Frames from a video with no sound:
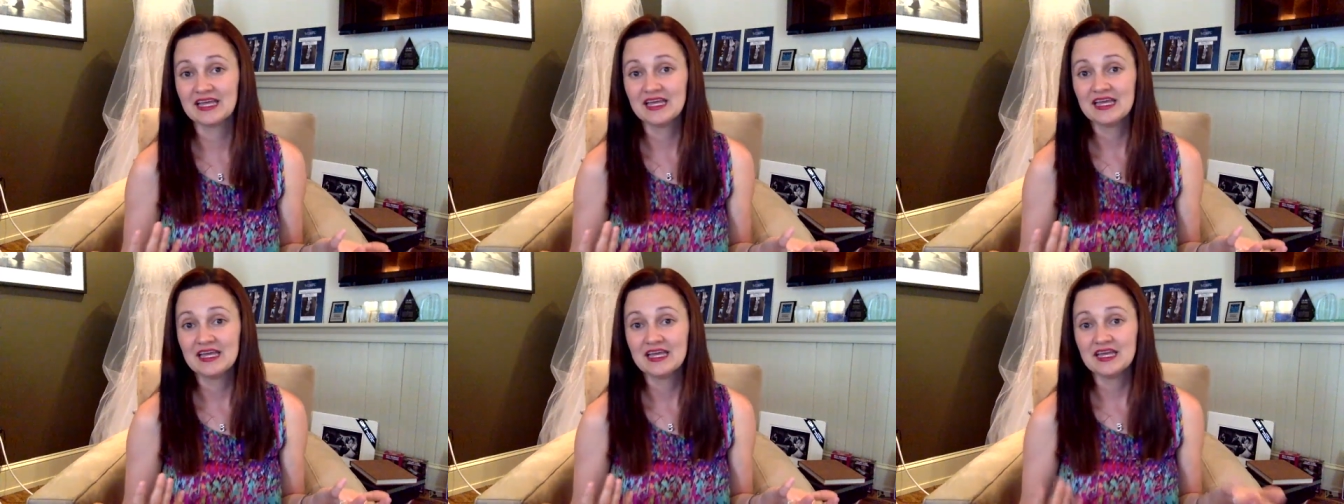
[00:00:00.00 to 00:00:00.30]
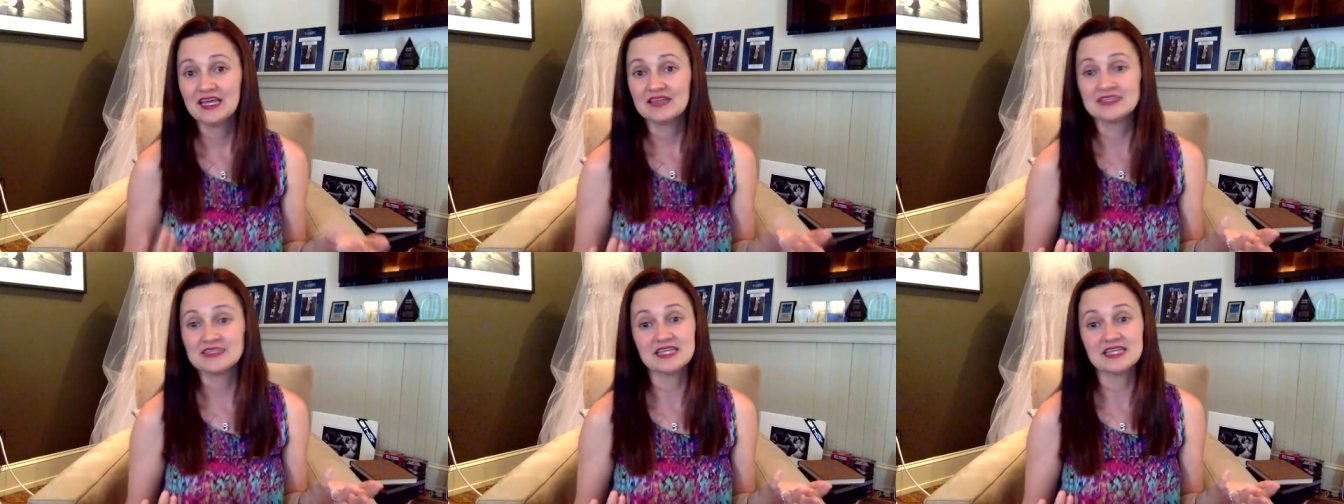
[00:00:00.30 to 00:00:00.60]

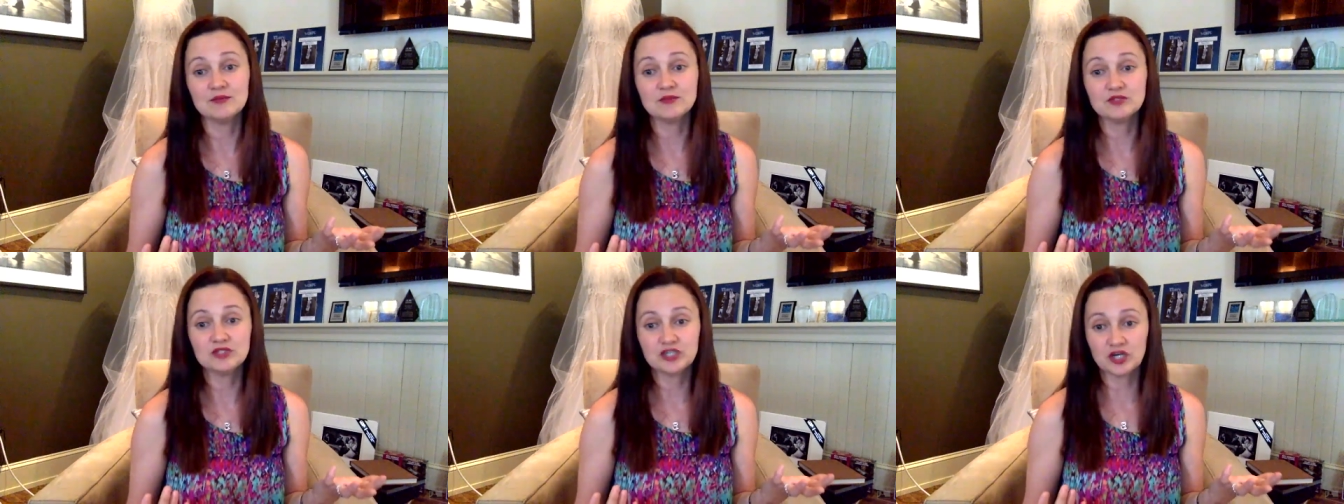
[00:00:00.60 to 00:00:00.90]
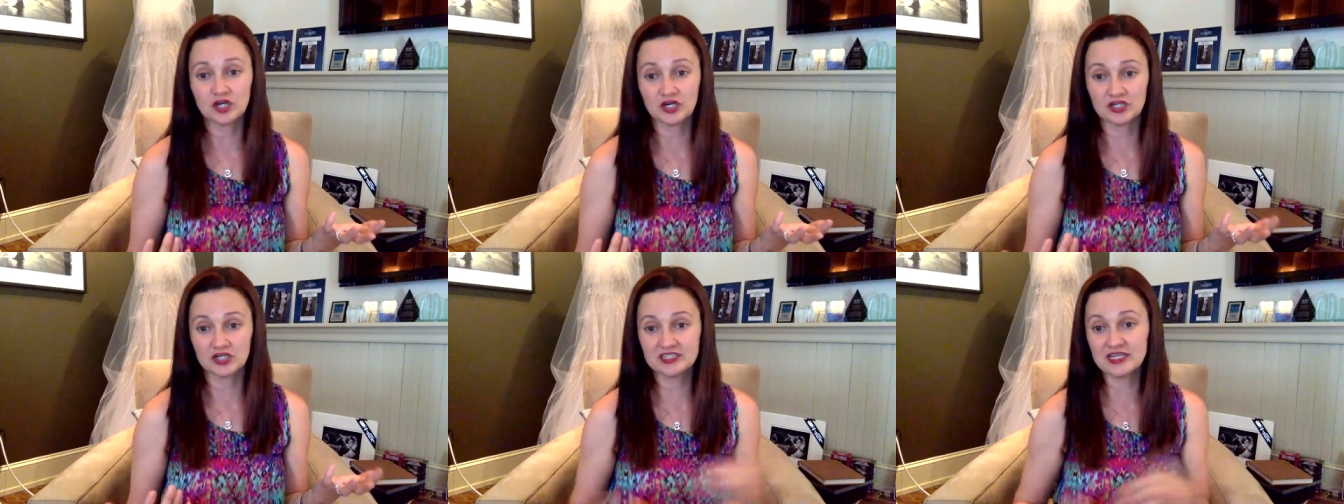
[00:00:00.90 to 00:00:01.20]
the same
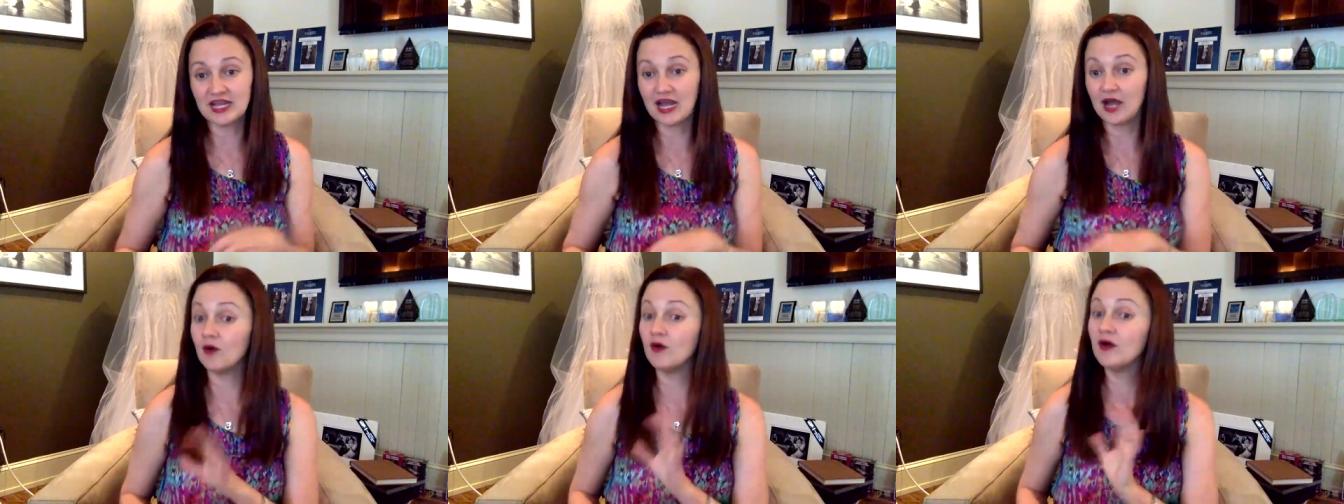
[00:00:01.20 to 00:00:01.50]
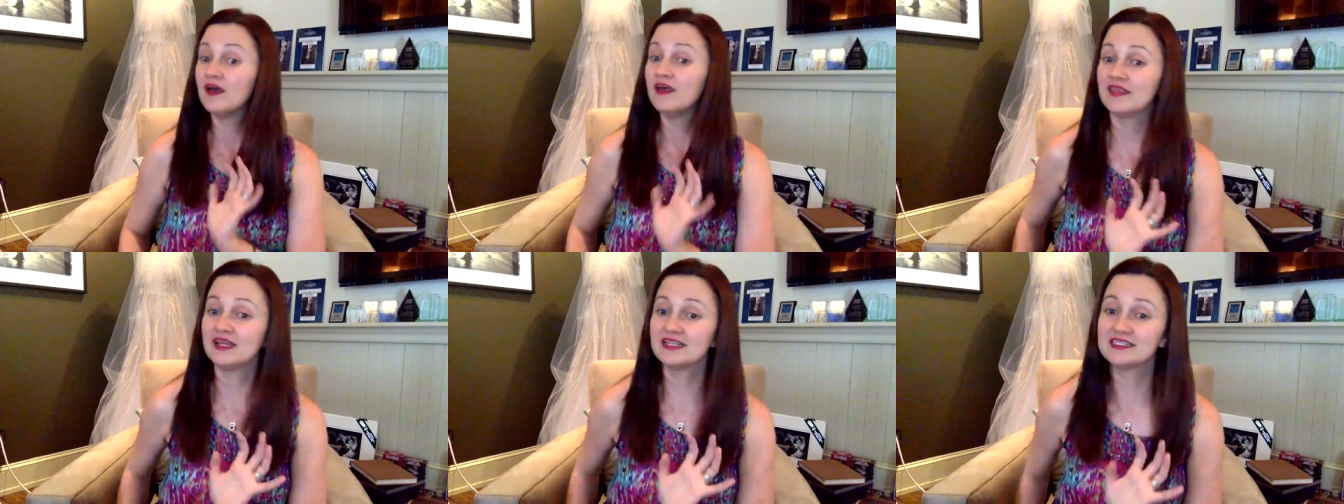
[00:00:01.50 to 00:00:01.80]
church. Now,
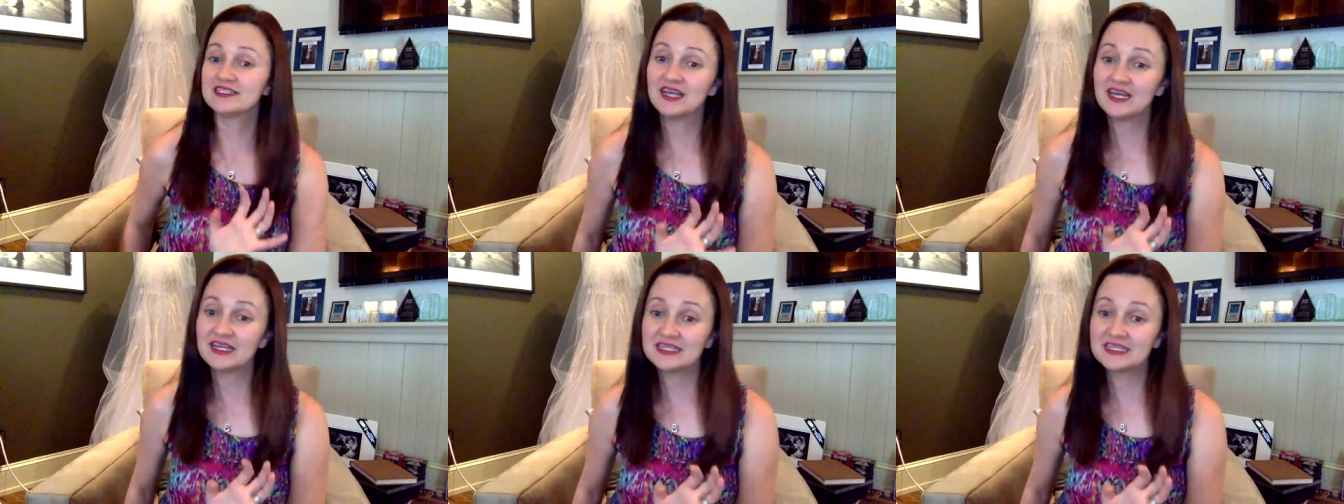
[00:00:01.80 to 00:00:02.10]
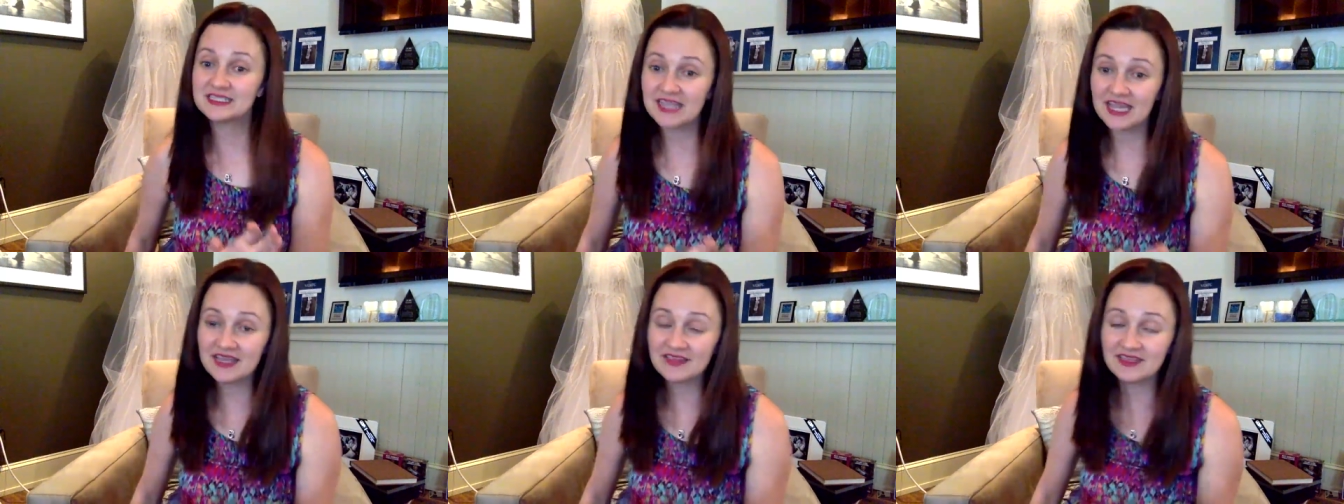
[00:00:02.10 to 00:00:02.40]
that's not to
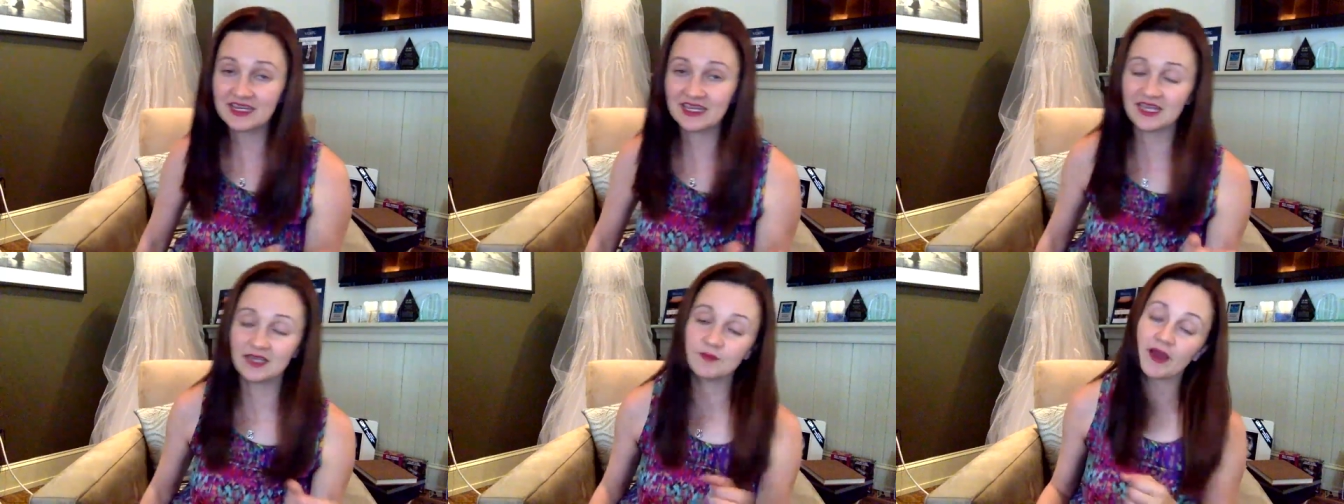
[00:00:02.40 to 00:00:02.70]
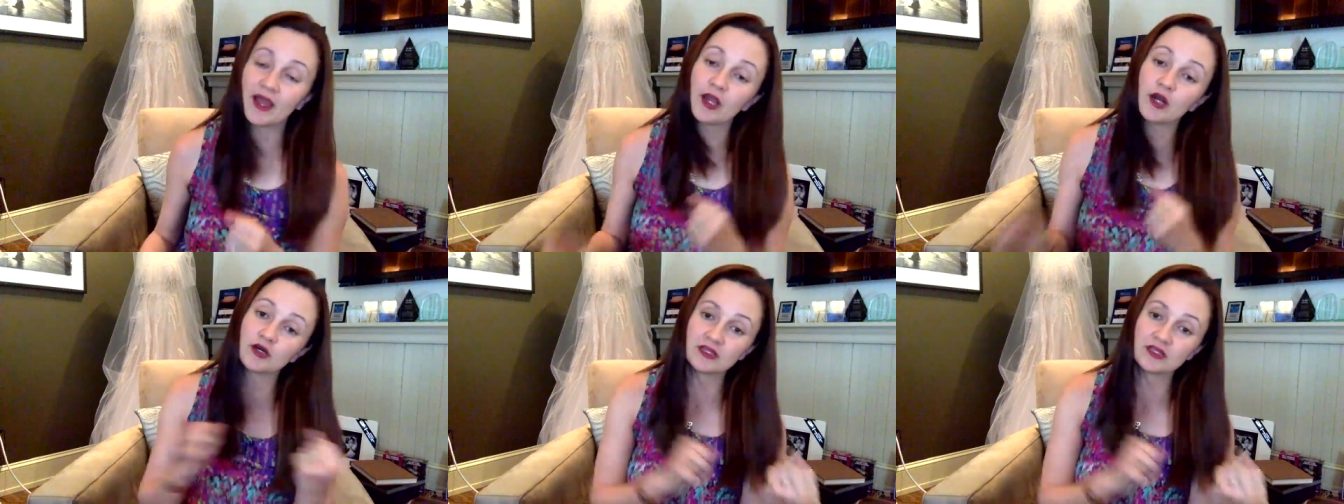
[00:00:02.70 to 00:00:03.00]
say that in my
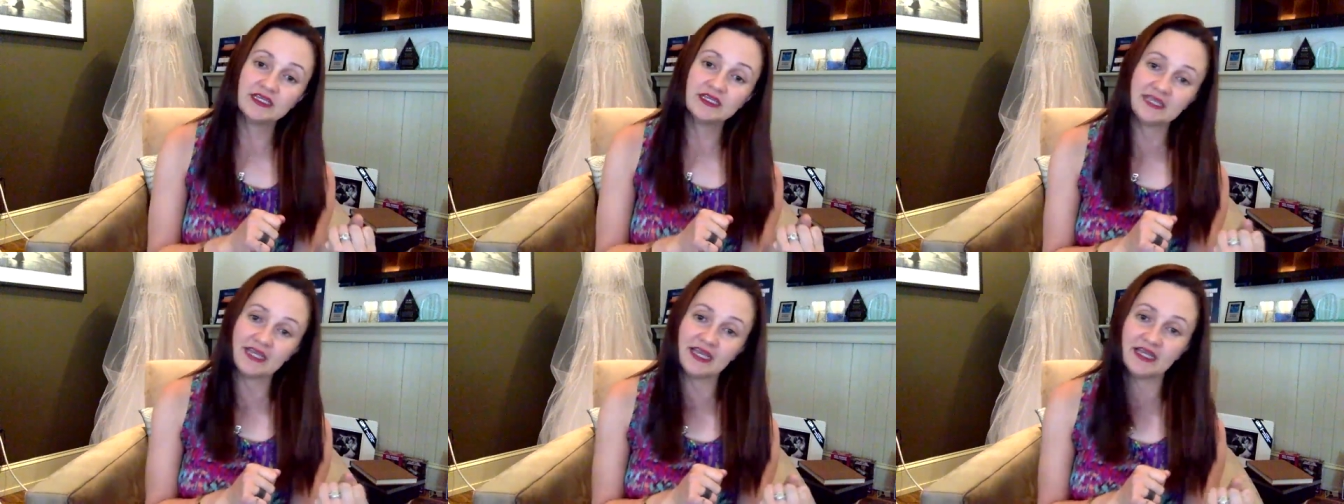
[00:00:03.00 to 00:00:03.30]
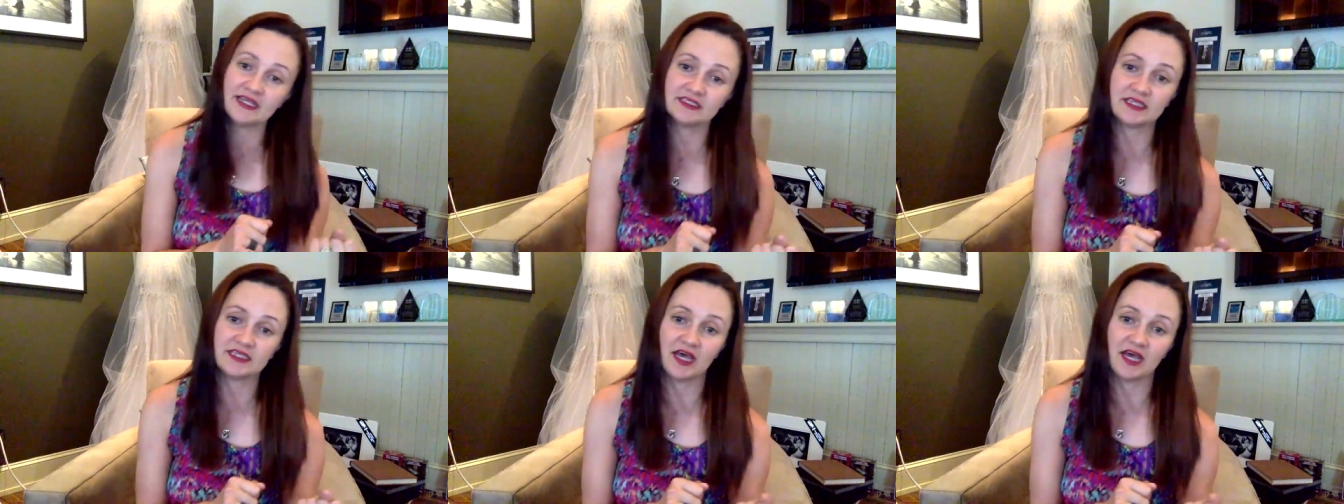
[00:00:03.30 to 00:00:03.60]
early
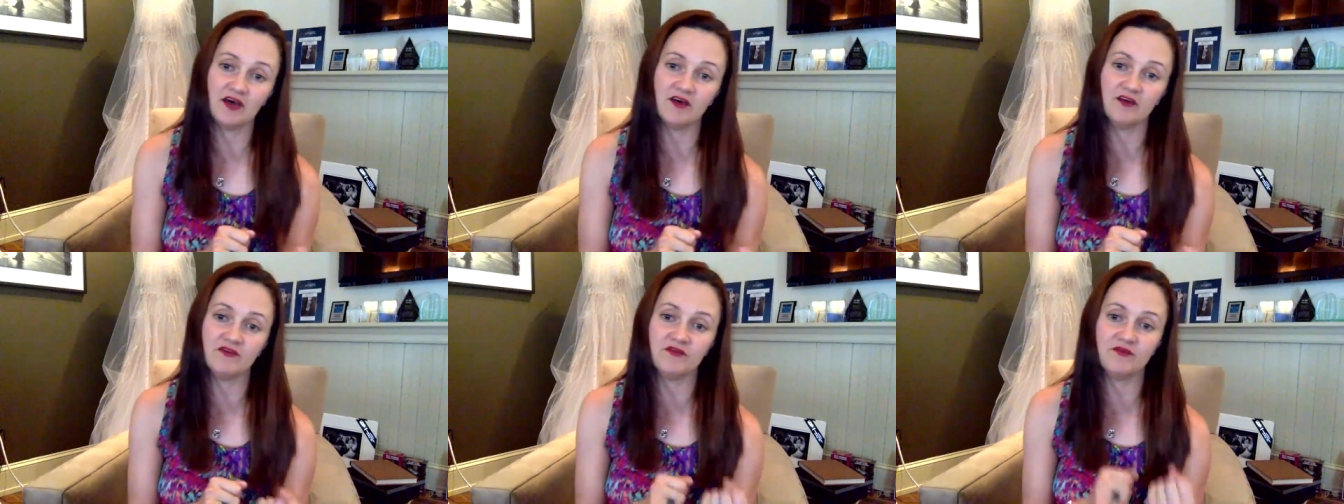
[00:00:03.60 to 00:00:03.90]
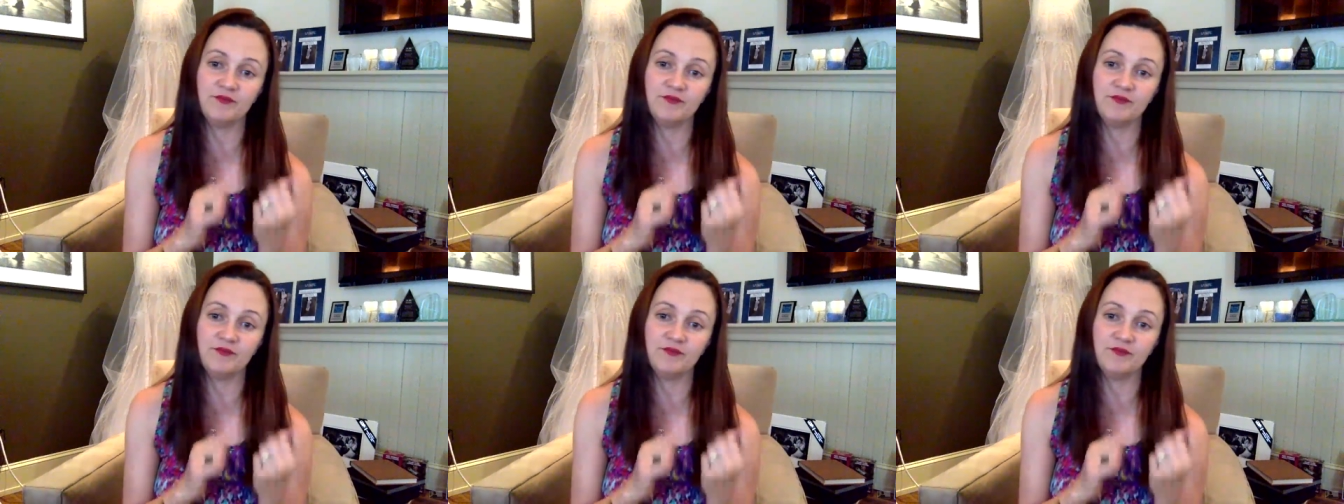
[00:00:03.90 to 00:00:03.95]
days of